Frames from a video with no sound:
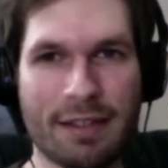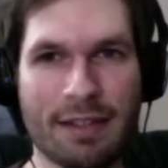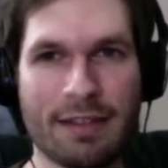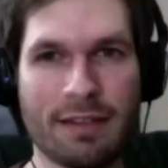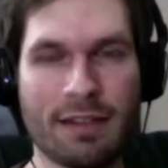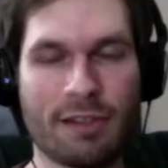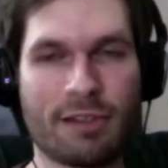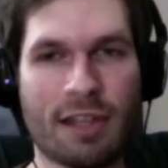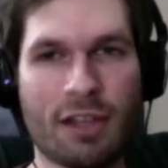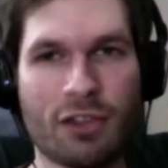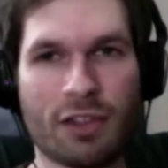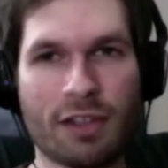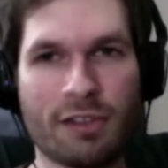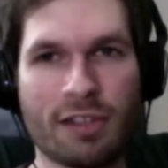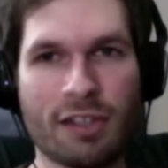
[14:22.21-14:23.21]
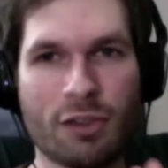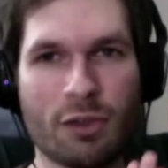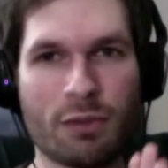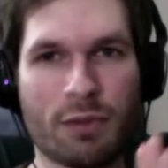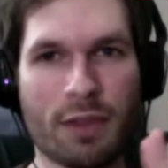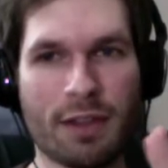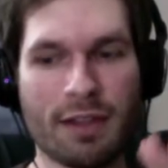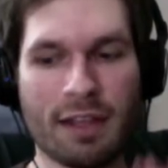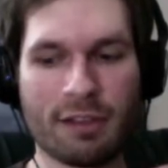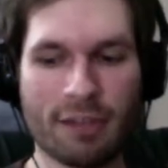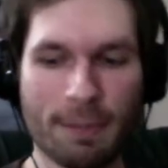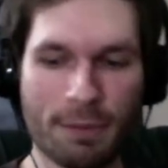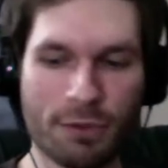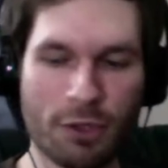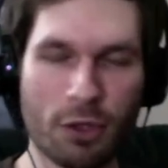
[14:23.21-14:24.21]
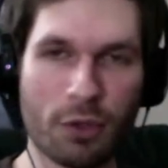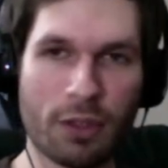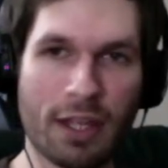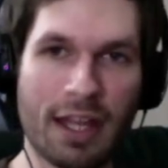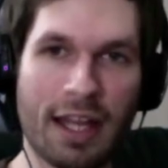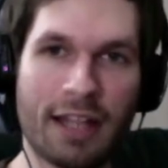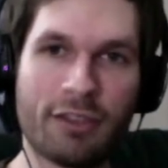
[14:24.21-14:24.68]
in Nostalgia Night. Stay tuned for the next episode.